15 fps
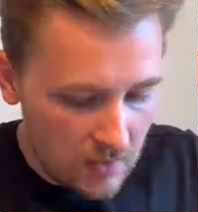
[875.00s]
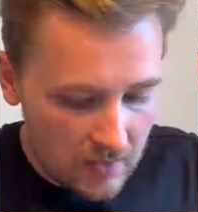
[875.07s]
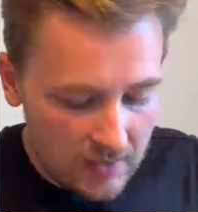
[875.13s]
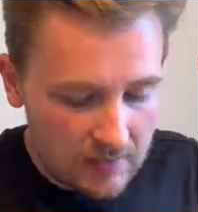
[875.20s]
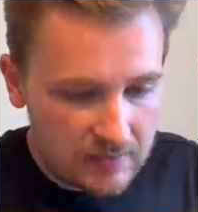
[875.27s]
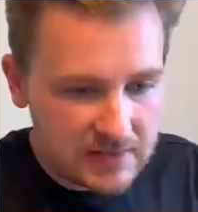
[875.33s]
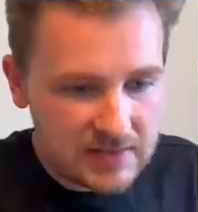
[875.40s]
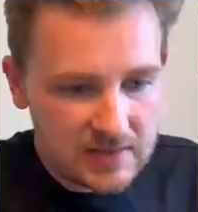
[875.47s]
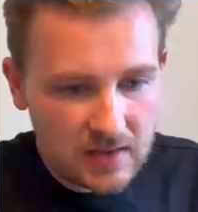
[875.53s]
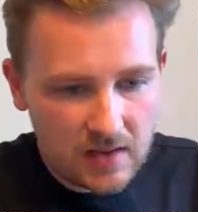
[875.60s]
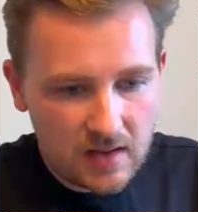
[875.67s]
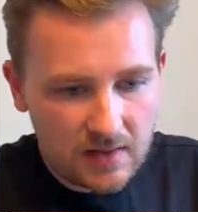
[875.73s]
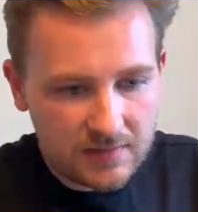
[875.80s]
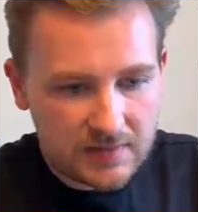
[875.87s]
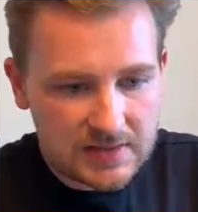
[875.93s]
All right, let's start
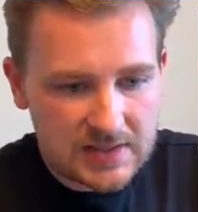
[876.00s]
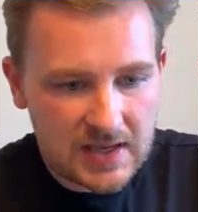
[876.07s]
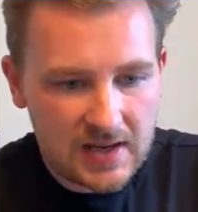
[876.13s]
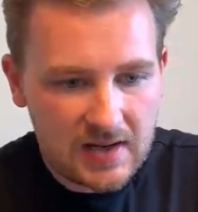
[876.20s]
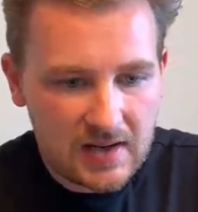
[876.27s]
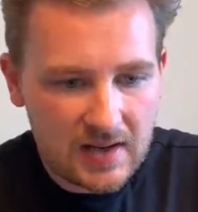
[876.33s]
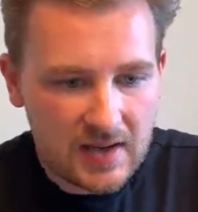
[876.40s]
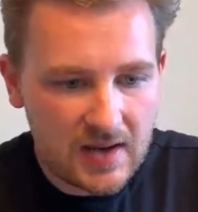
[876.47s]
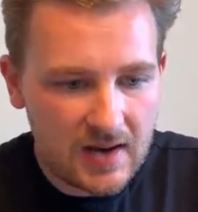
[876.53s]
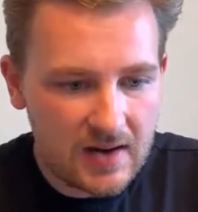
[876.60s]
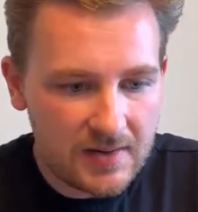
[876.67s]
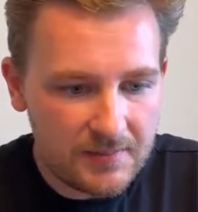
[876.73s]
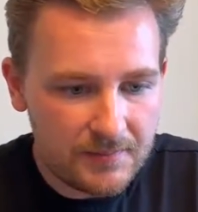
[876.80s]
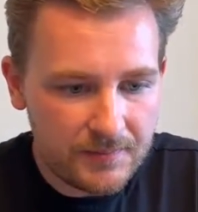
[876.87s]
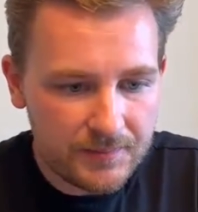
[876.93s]
off. Let's get
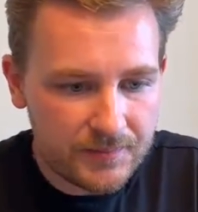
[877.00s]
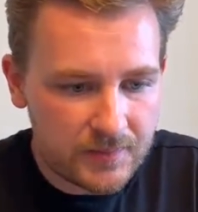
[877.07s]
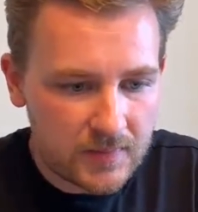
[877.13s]
an